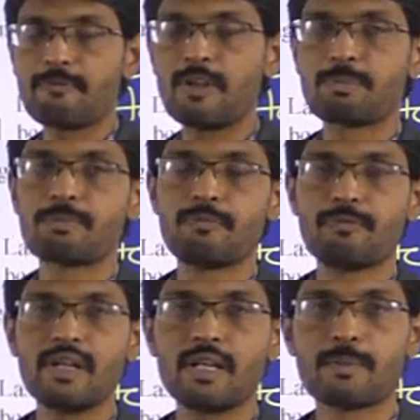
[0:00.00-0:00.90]

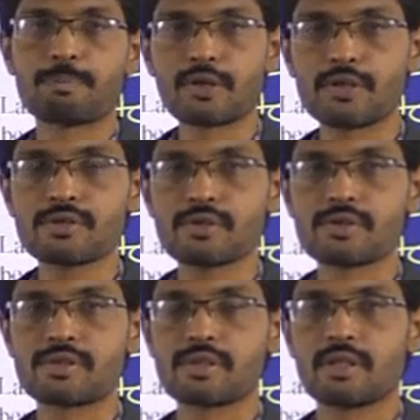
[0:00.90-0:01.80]
will
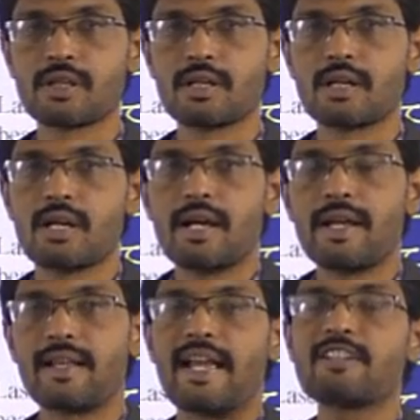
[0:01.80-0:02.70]
produce
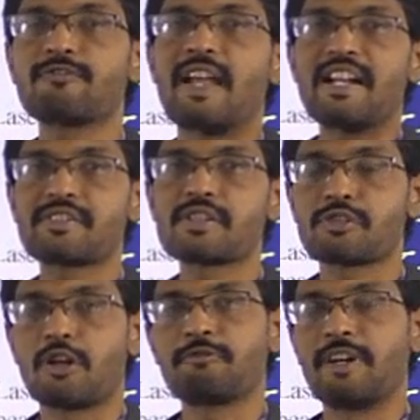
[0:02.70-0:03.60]
light flashes
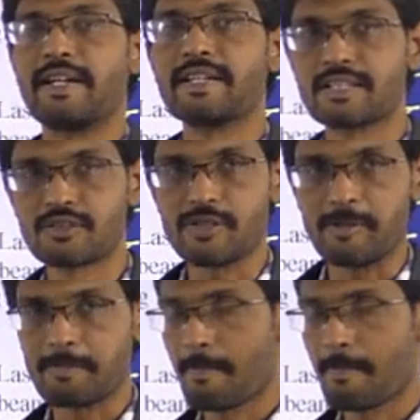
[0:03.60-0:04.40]
of high energy.